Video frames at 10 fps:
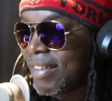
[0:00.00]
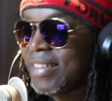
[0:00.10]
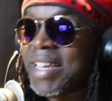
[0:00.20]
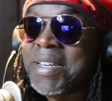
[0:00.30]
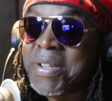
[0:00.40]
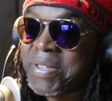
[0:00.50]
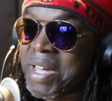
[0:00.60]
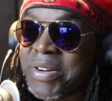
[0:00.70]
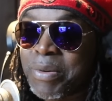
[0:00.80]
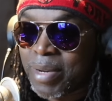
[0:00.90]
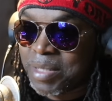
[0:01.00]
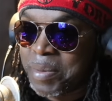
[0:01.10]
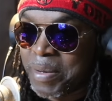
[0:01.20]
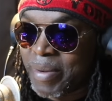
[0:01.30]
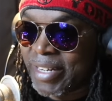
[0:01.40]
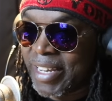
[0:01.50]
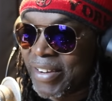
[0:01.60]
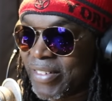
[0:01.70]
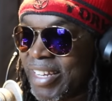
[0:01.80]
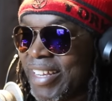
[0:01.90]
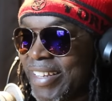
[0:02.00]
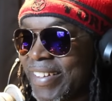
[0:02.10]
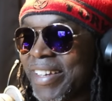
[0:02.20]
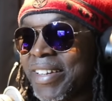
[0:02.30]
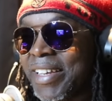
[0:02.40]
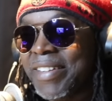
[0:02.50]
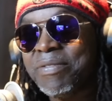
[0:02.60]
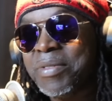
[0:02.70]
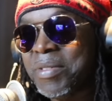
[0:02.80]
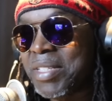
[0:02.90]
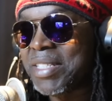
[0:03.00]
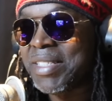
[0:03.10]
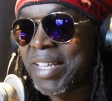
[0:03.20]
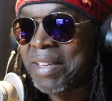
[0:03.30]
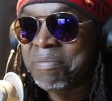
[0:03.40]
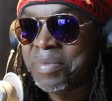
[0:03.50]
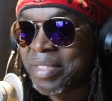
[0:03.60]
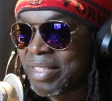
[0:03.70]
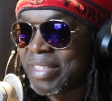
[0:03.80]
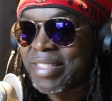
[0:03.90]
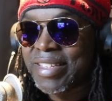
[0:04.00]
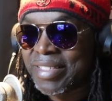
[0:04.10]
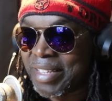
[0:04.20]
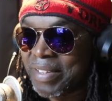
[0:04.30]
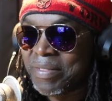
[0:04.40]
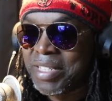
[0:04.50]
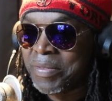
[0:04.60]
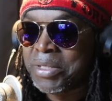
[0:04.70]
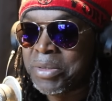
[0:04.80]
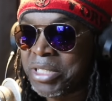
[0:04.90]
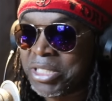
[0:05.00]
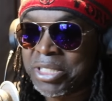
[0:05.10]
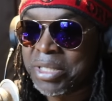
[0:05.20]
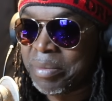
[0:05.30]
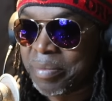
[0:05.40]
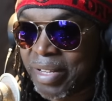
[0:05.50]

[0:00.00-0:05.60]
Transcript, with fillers: they know y'all know my spiel by now, right? like nigga, just say, just say, leave a donation or something.